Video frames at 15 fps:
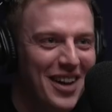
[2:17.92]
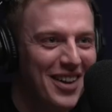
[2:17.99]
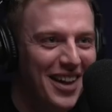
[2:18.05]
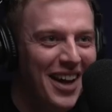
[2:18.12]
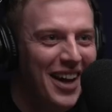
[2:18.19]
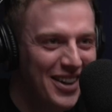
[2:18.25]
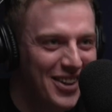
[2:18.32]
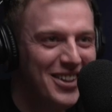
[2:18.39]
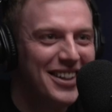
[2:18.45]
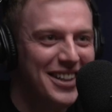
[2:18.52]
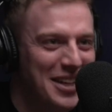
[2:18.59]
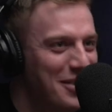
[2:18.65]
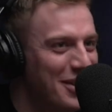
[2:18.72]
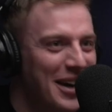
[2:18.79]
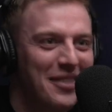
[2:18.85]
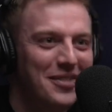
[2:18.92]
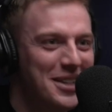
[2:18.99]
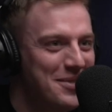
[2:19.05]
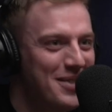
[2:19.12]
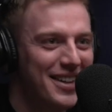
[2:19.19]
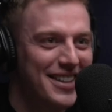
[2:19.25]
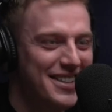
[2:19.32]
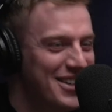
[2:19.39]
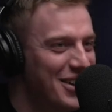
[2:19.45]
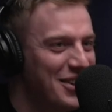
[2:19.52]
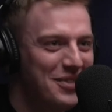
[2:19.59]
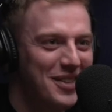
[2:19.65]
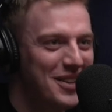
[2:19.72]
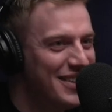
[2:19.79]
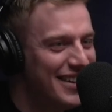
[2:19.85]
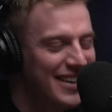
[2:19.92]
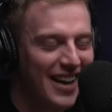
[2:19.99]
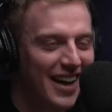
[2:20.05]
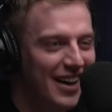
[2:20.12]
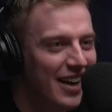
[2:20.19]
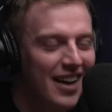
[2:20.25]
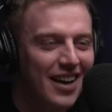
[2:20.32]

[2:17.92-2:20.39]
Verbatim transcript: I'm looking at demographics, man. There's no female listeners.